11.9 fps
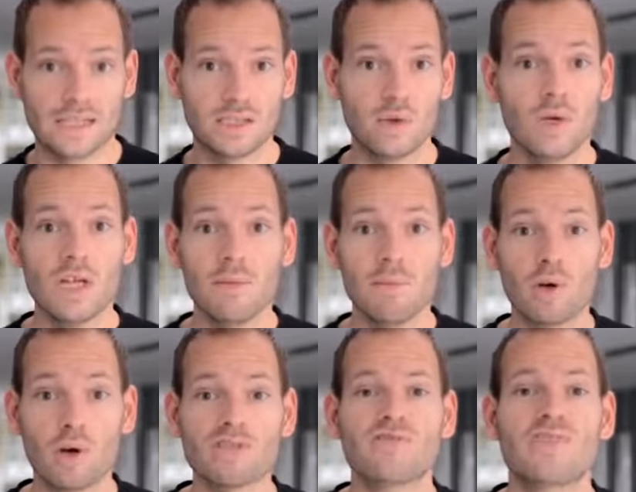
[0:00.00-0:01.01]
So
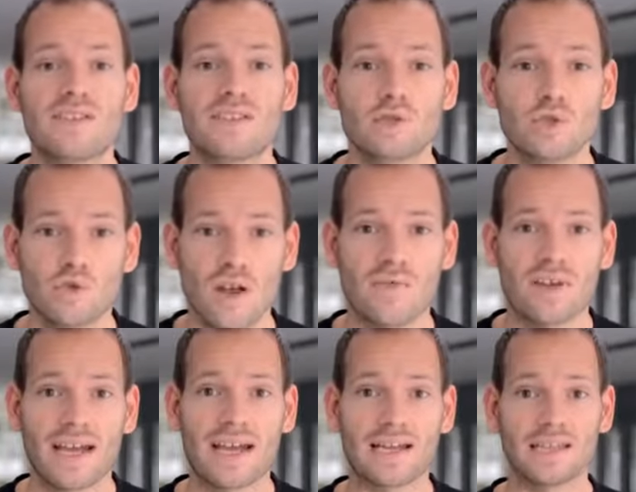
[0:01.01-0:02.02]
because of that, new
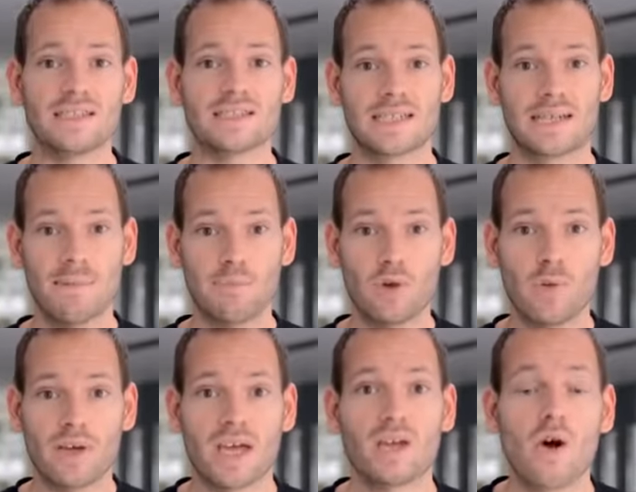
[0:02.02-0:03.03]
traffic and leads kept
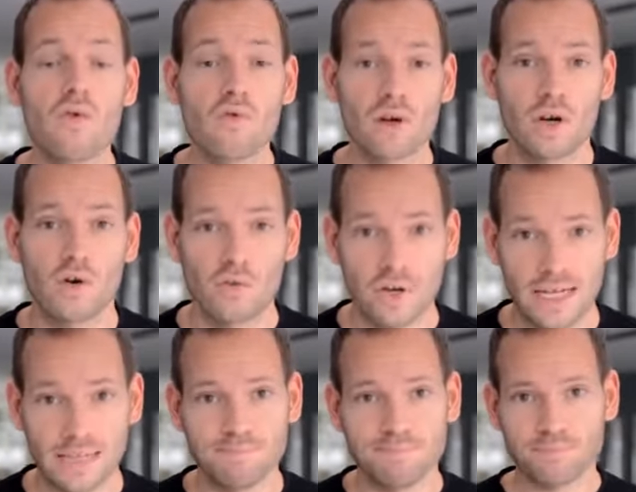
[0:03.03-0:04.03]
coming in over and over
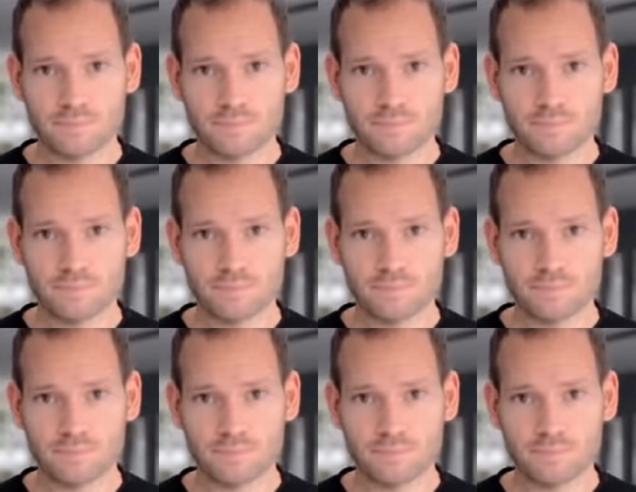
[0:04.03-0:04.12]
again.